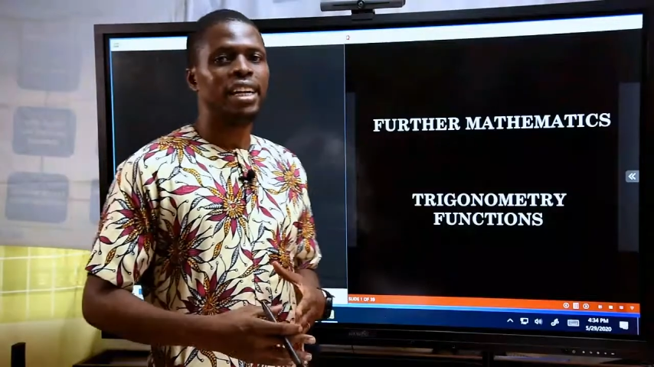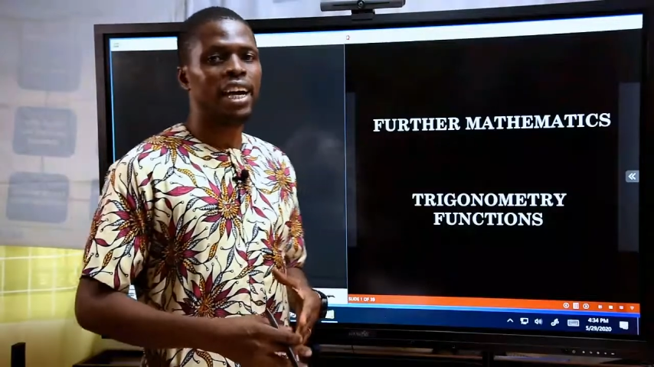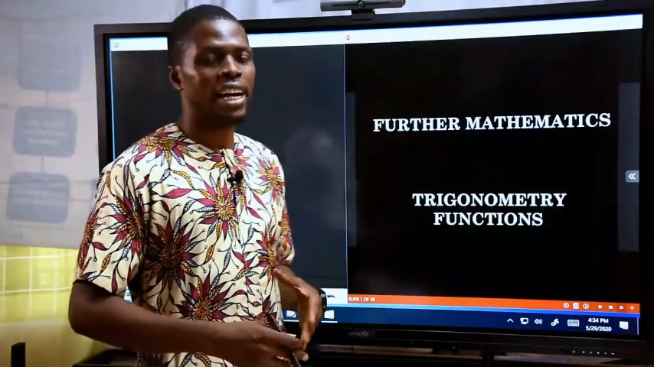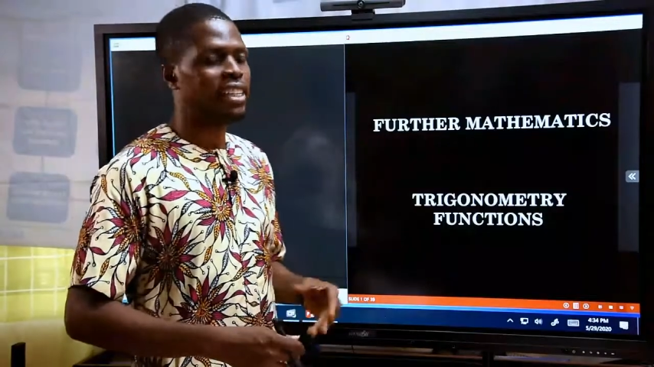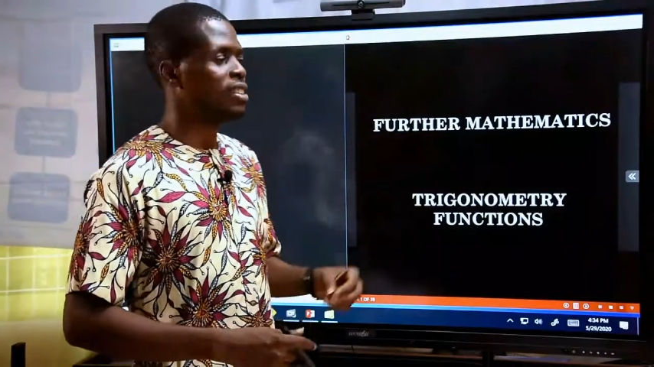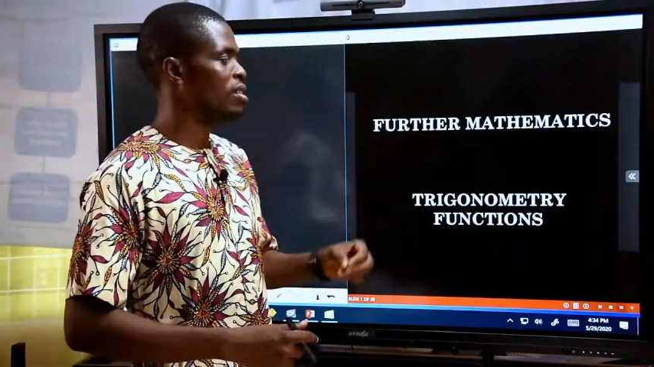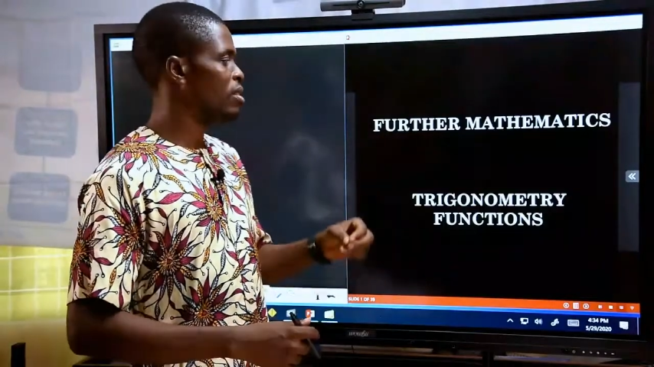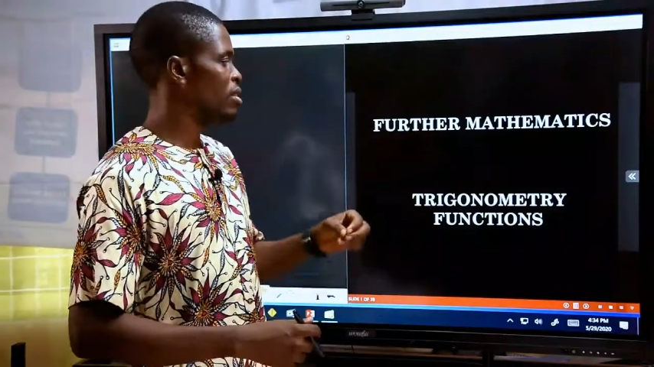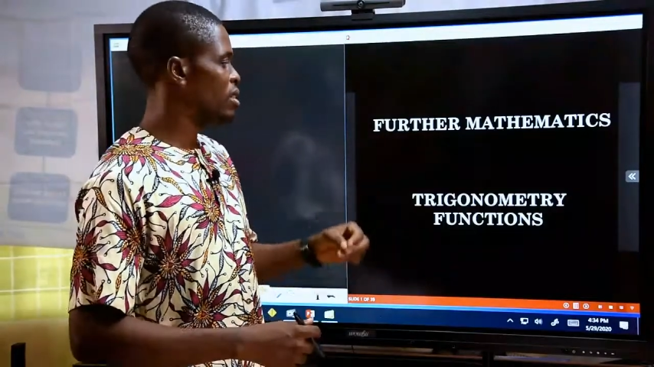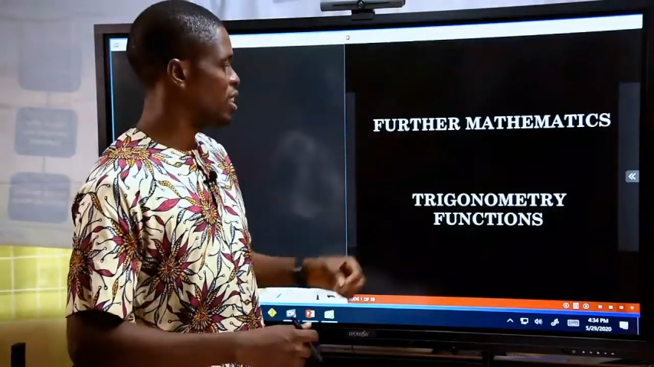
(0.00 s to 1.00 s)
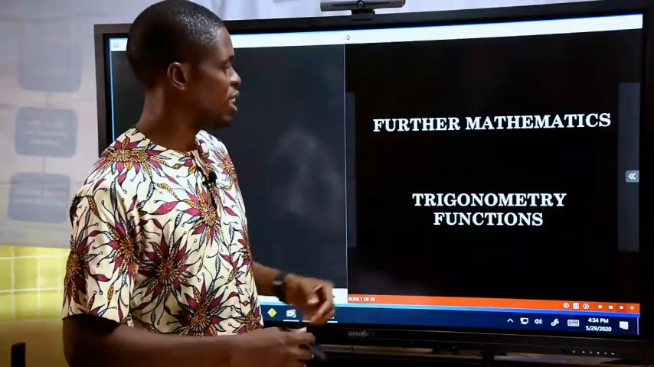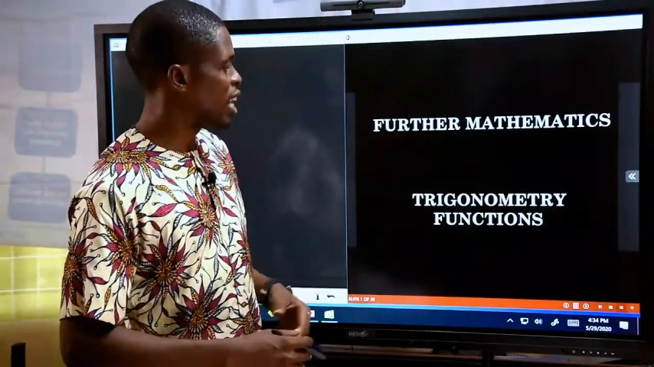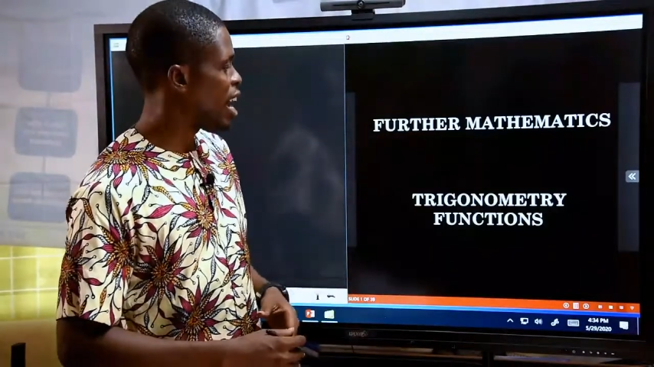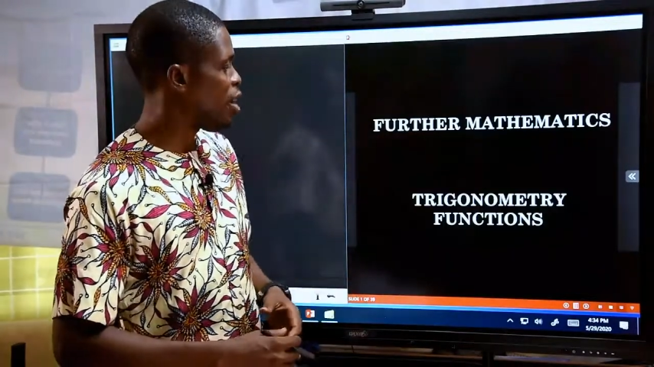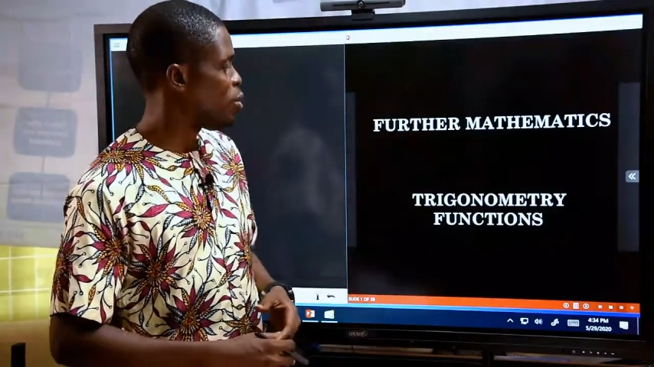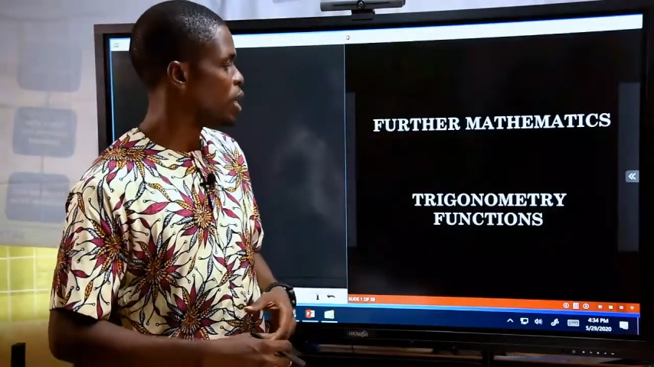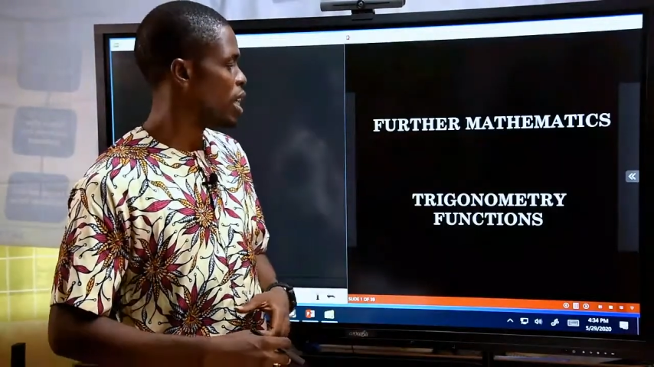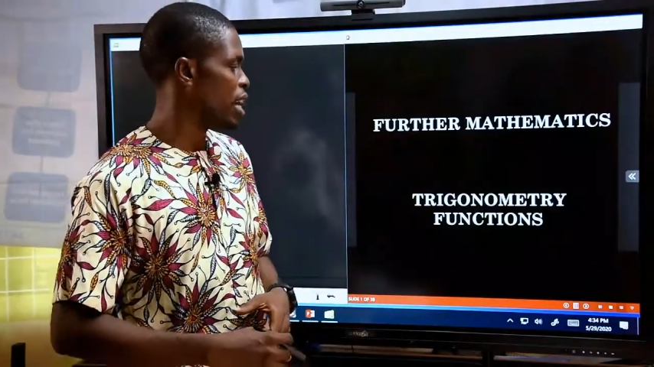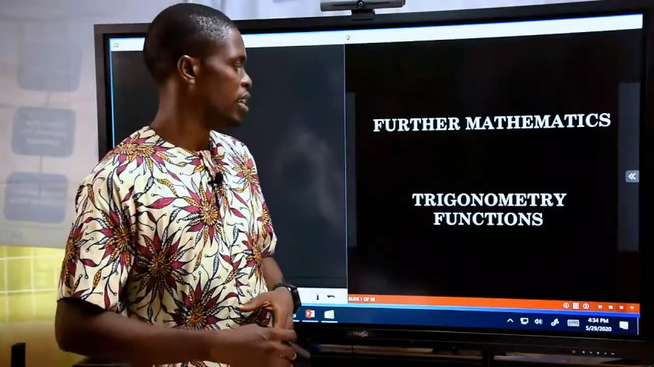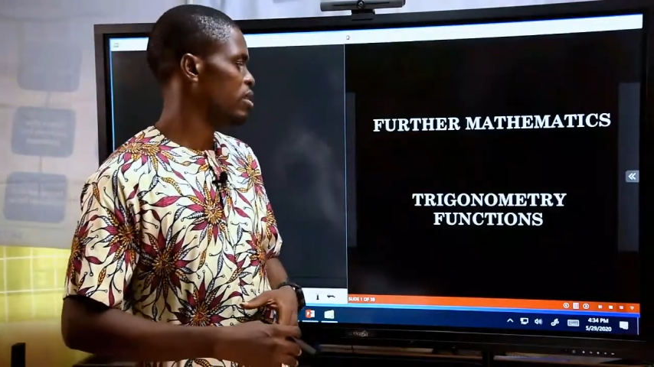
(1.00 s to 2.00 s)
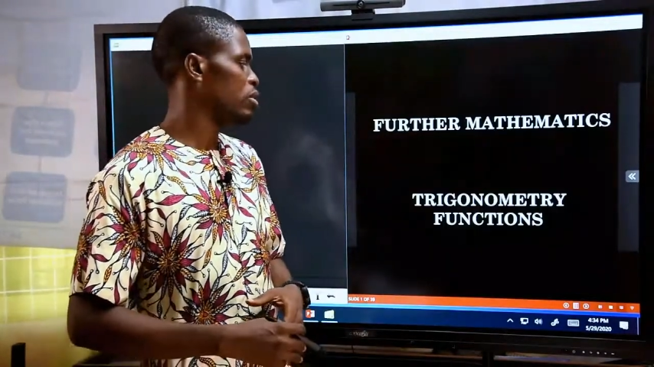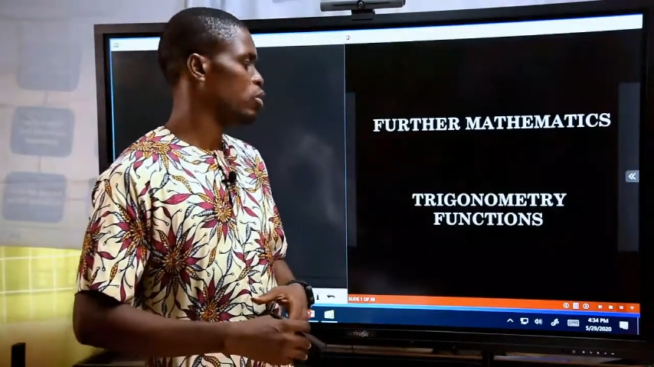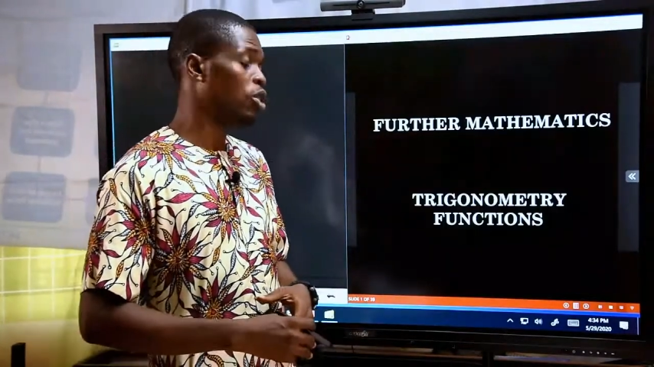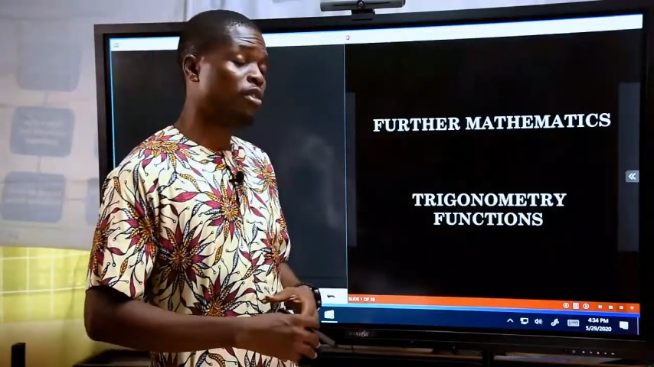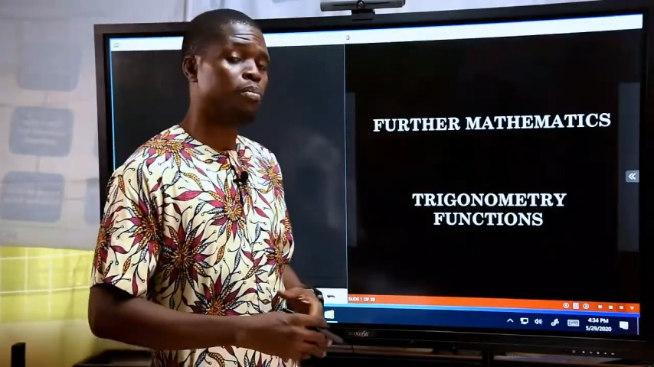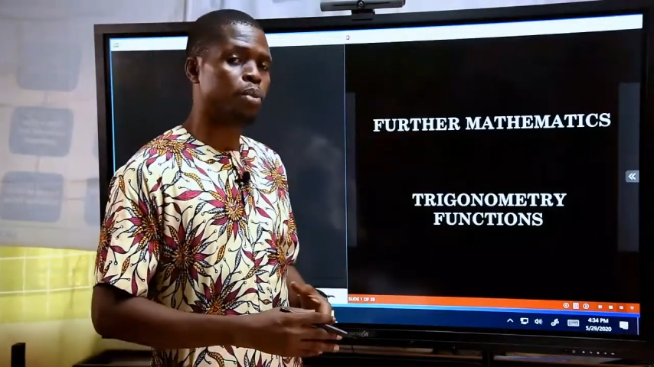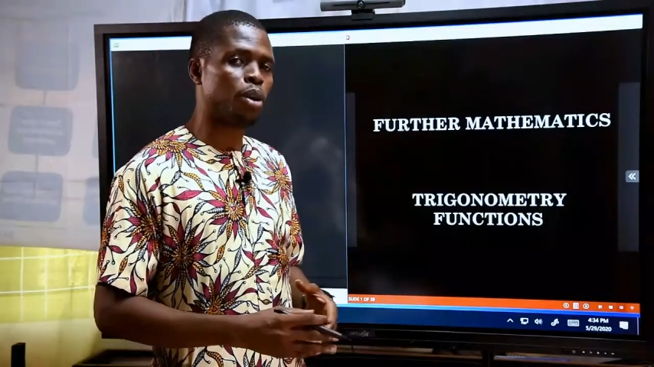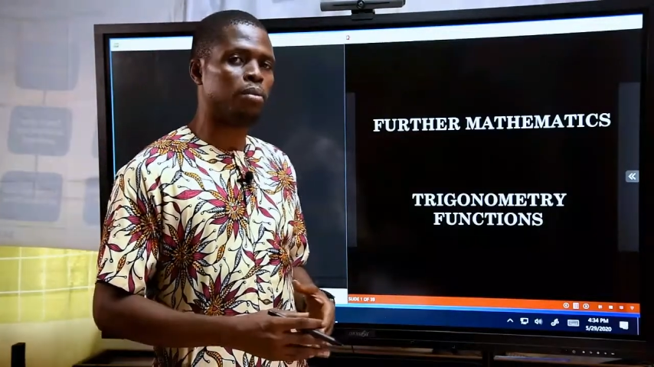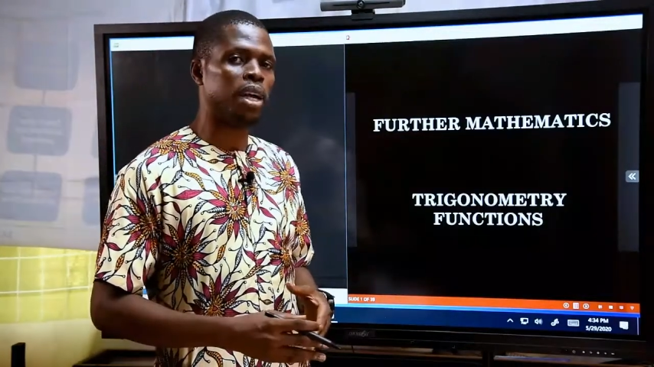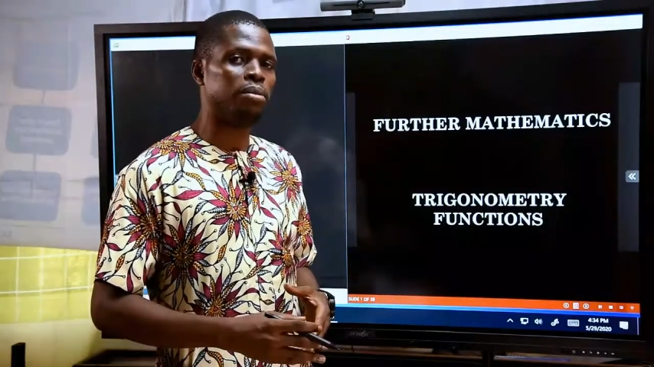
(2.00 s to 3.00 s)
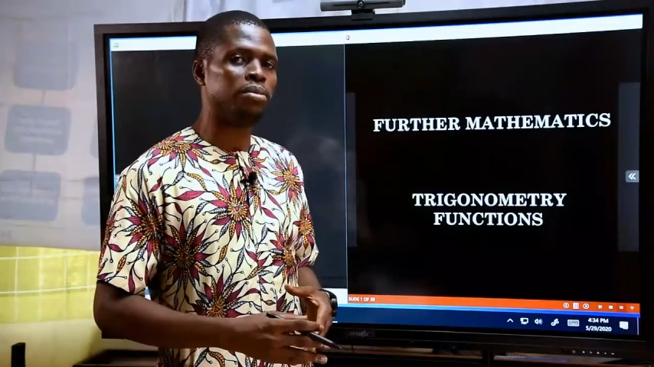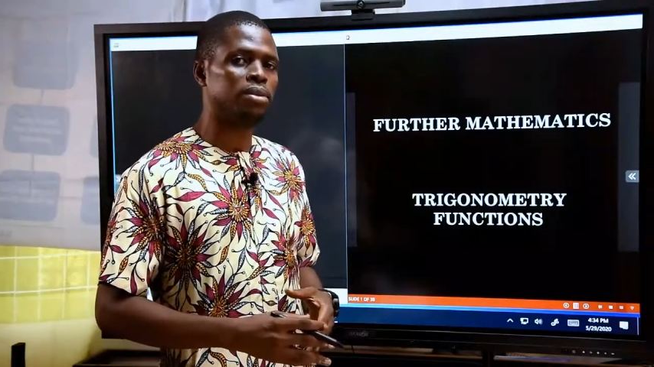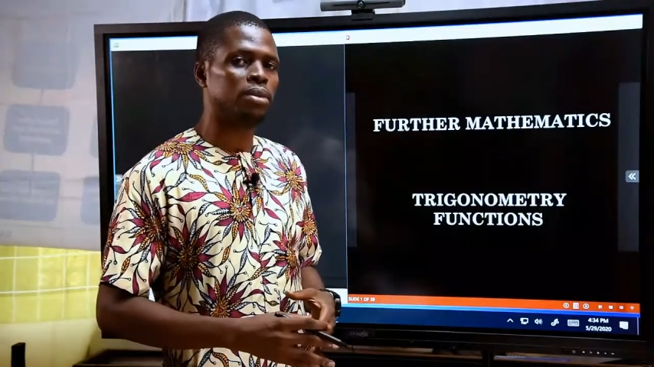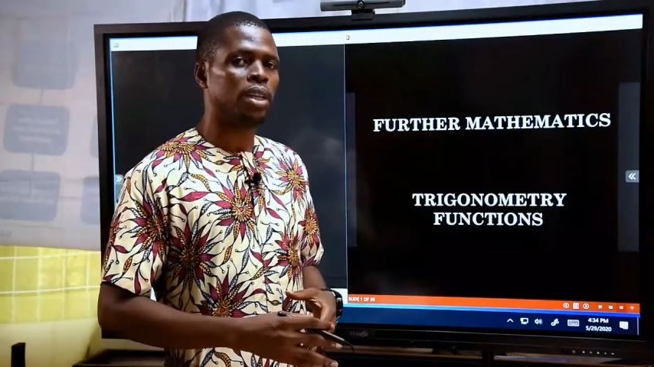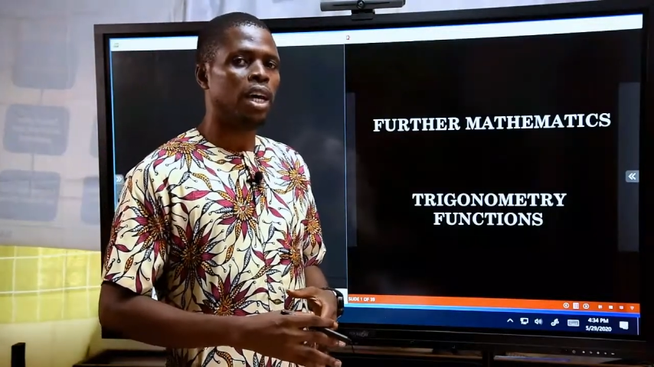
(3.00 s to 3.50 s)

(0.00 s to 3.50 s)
and see how we can solve problems